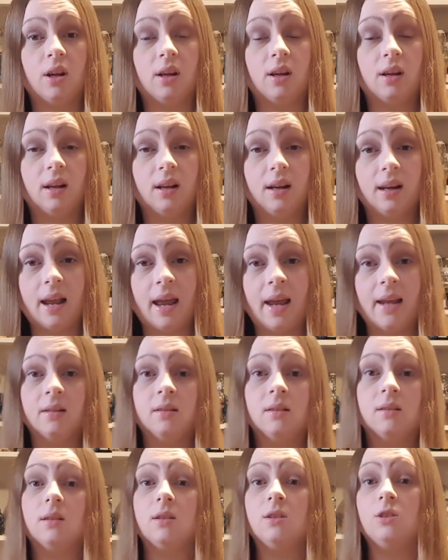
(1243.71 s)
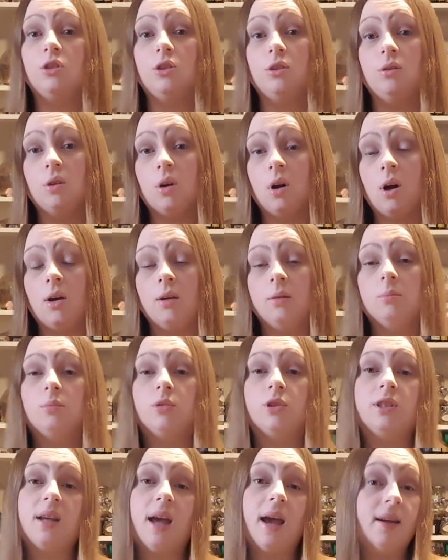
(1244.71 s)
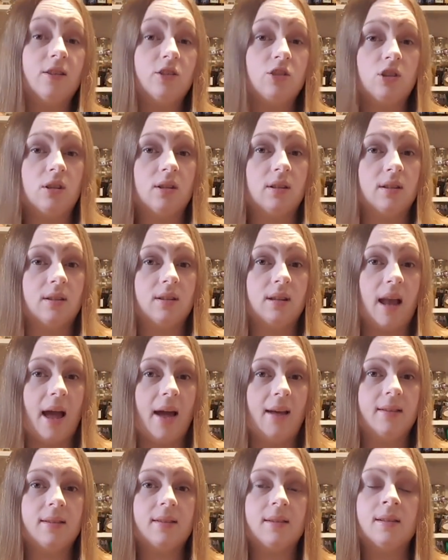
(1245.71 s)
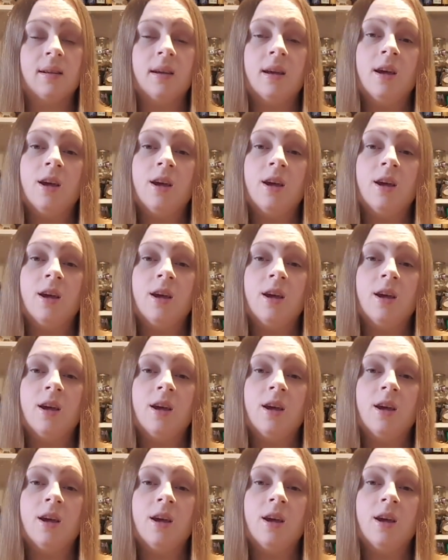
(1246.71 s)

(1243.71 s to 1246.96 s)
and cleanse and do your home protections less.